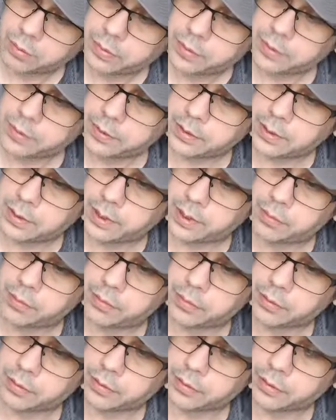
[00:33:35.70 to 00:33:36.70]
pivot
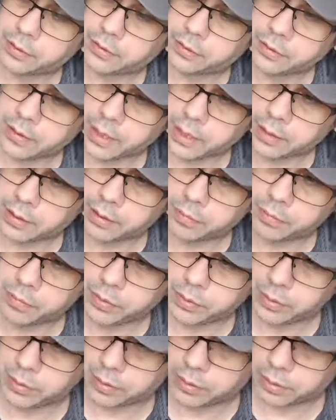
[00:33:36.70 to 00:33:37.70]
table, the side
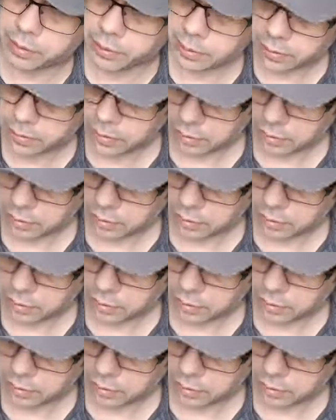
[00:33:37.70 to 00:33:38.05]
computer,